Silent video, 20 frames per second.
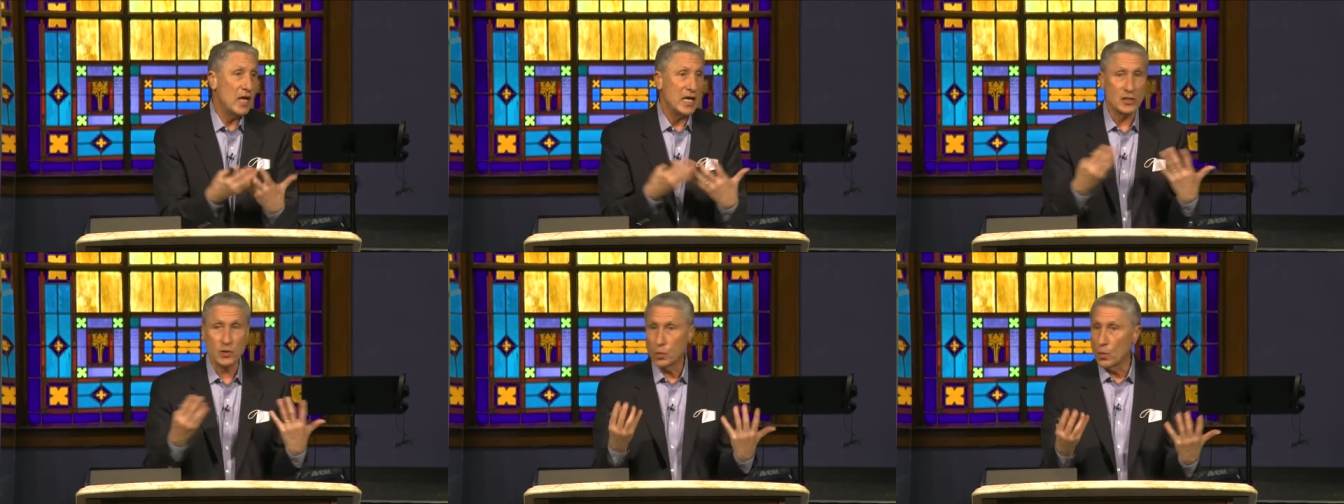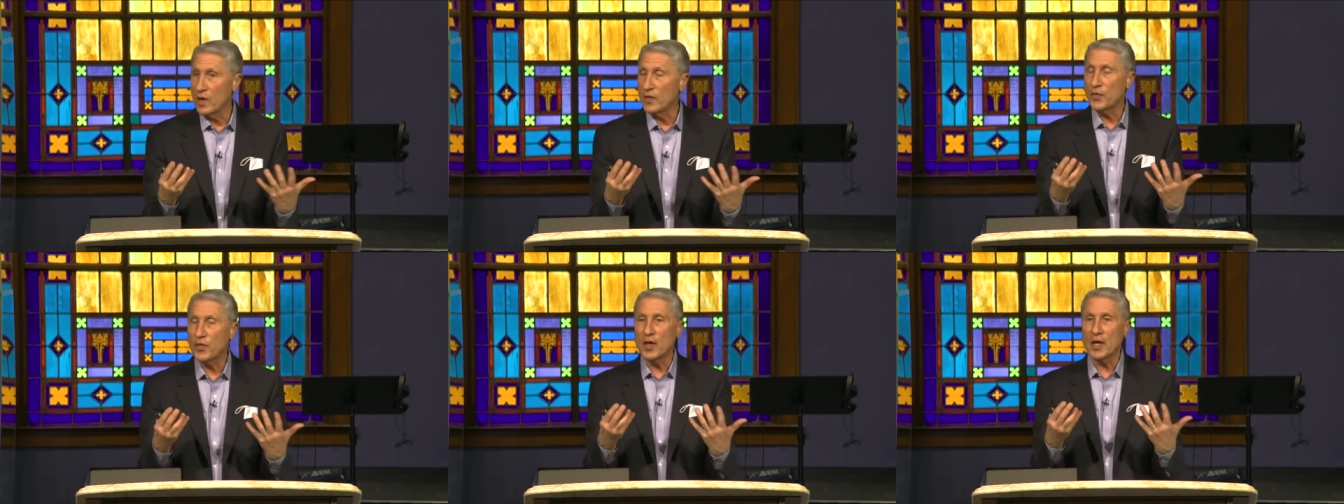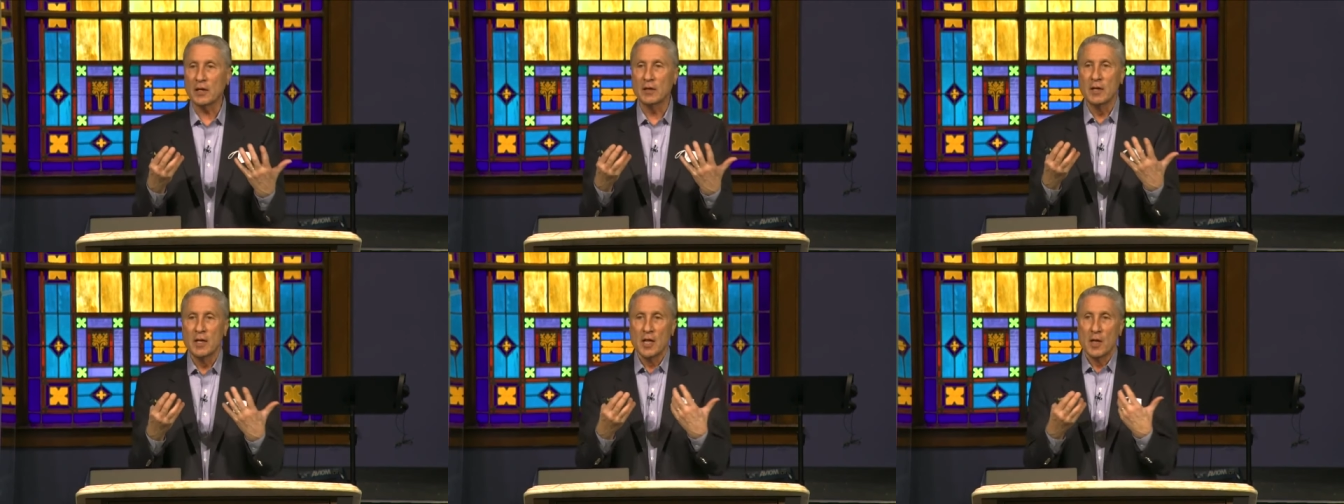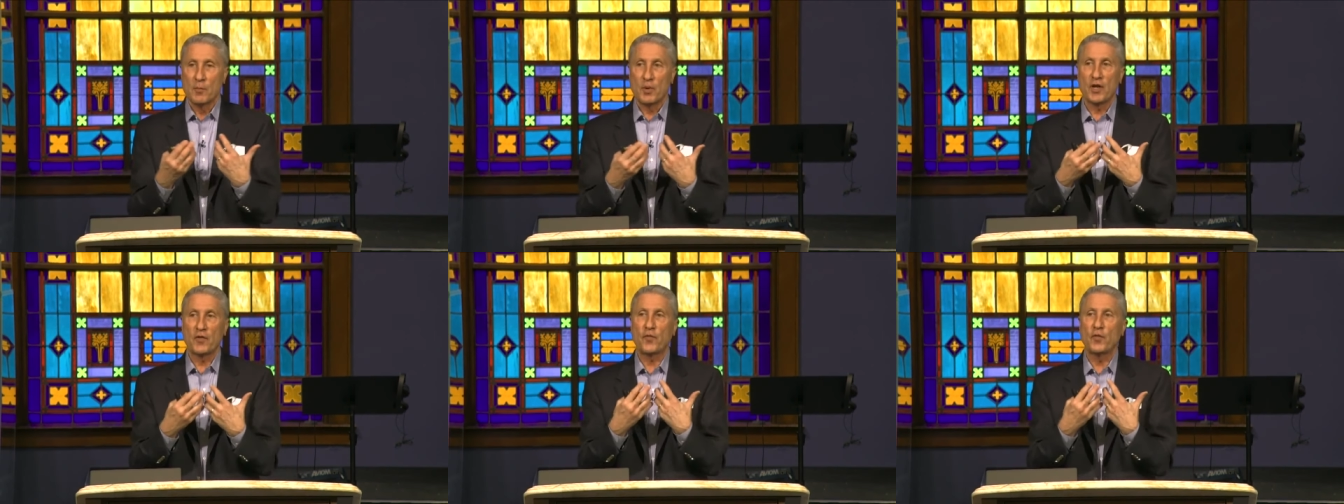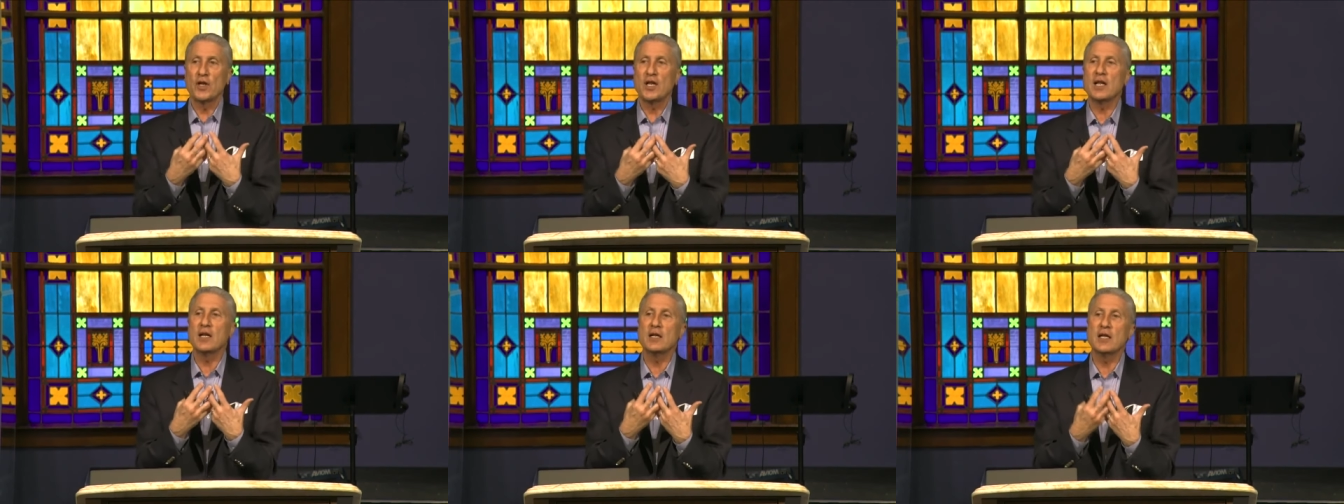that's one thing. But
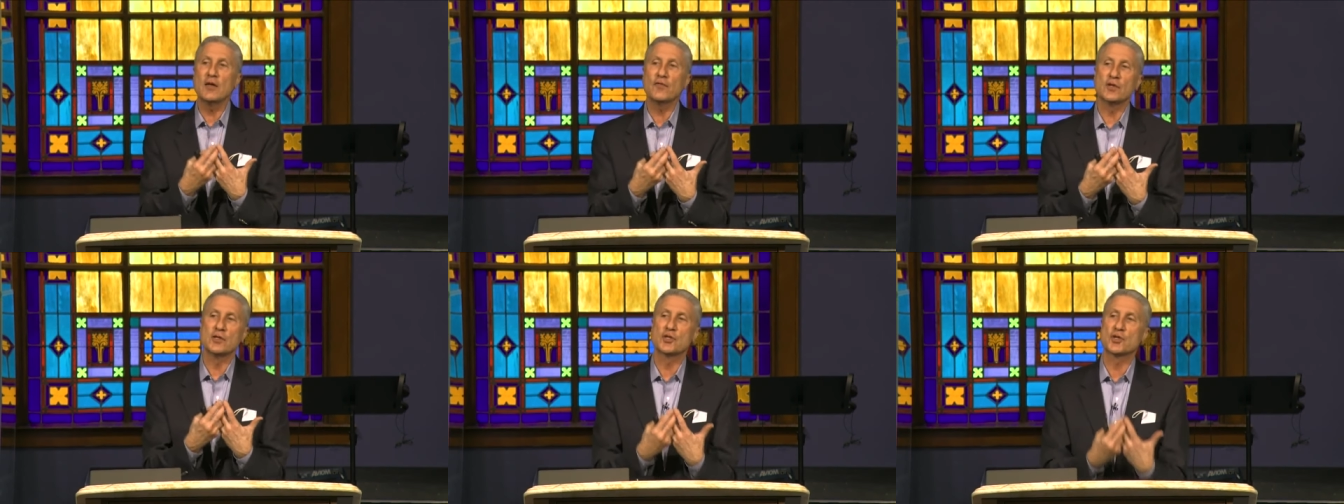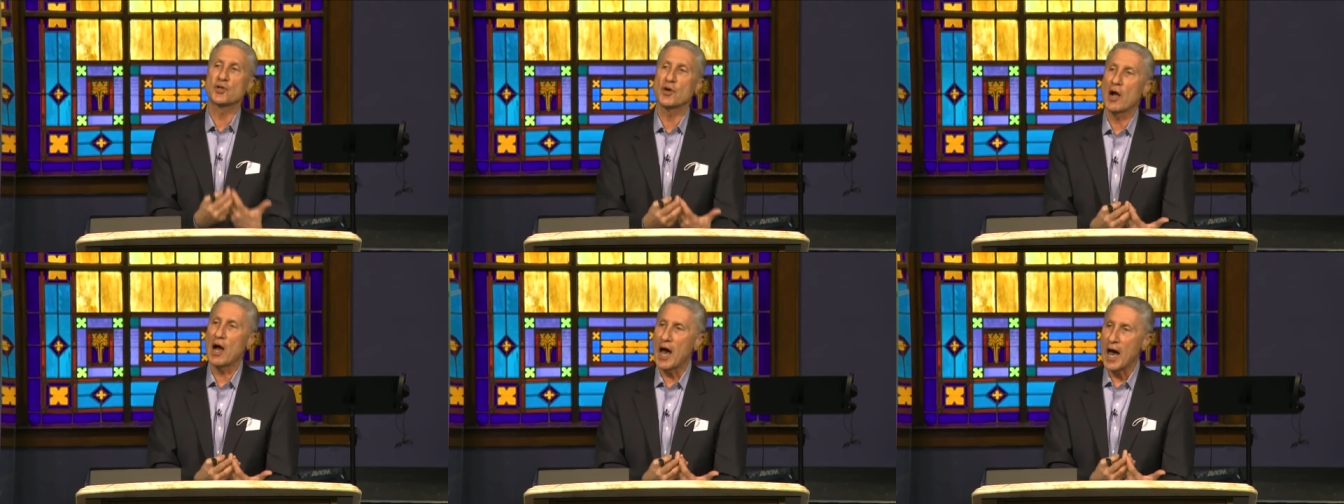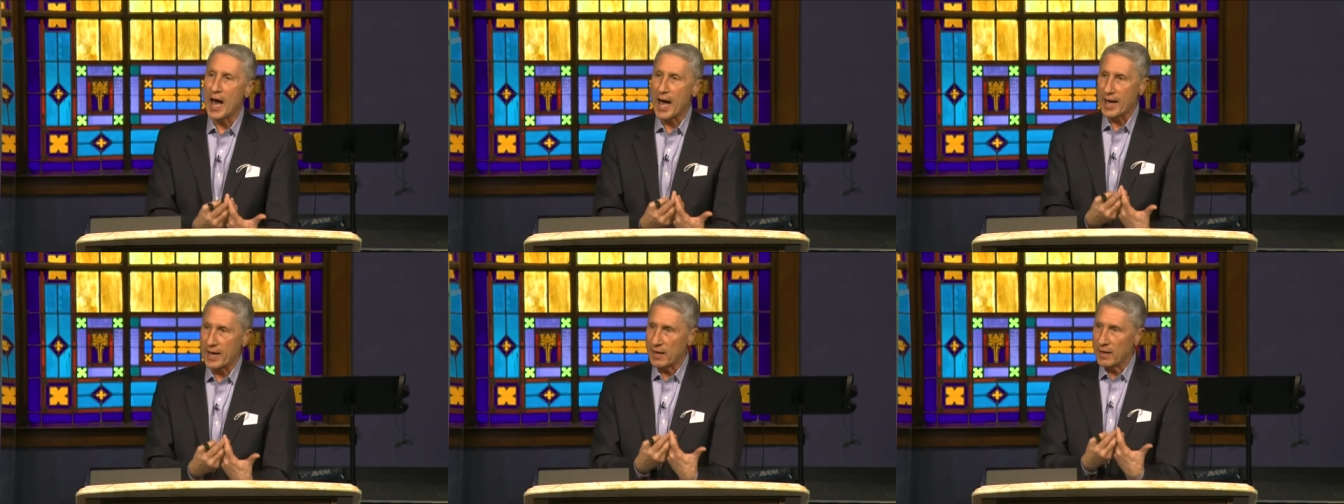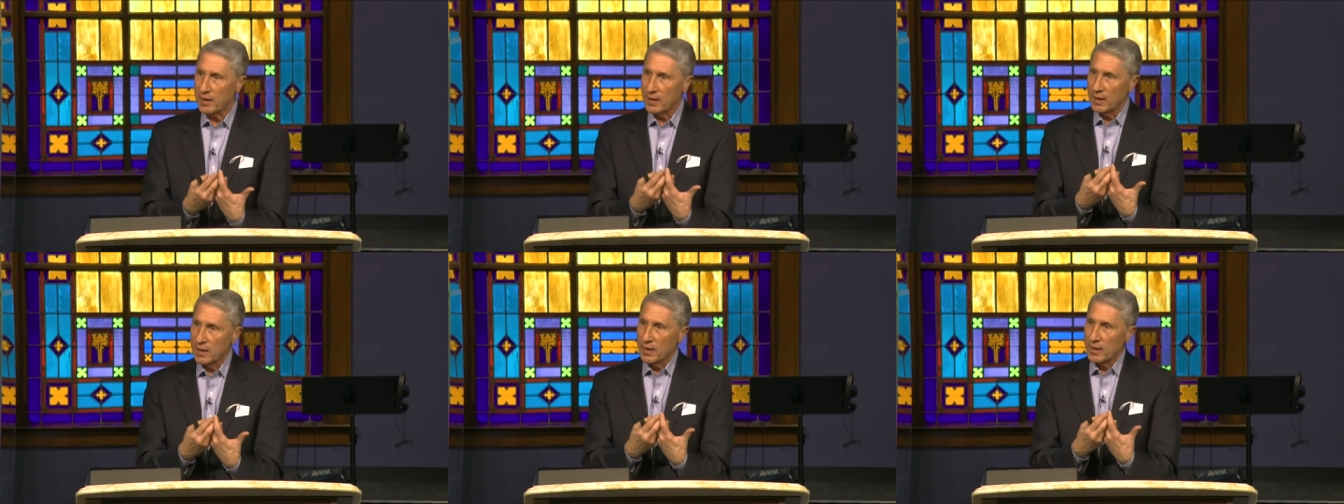if we didn't even try,